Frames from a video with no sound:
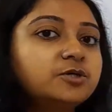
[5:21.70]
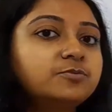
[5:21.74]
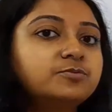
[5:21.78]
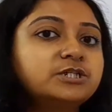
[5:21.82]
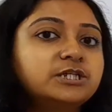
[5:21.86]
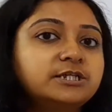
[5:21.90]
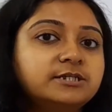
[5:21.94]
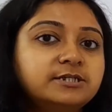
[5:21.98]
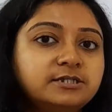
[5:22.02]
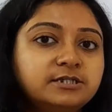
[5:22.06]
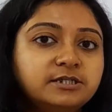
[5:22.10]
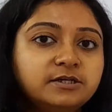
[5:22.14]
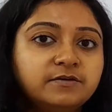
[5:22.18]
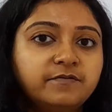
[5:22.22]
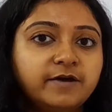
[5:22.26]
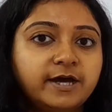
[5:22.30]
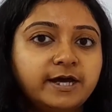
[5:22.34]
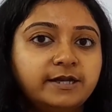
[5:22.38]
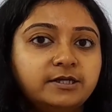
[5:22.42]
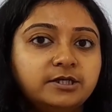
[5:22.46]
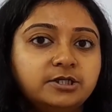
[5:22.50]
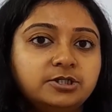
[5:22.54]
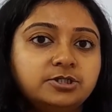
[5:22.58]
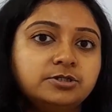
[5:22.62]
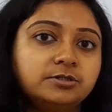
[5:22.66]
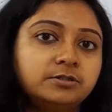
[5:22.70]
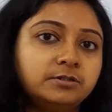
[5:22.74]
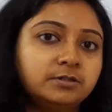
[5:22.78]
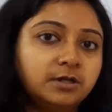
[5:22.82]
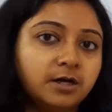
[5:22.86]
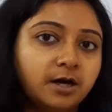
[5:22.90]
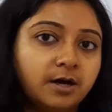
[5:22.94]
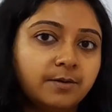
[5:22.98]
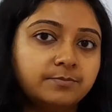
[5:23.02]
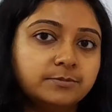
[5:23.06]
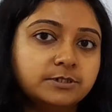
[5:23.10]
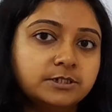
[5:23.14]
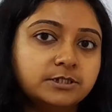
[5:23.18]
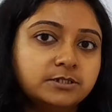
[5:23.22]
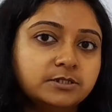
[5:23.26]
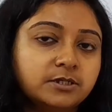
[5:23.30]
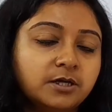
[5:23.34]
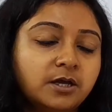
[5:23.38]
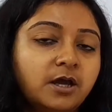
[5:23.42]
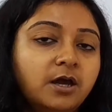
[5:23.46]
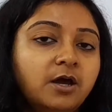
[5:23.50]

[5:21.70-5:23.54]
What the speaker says: of genetic variation comes.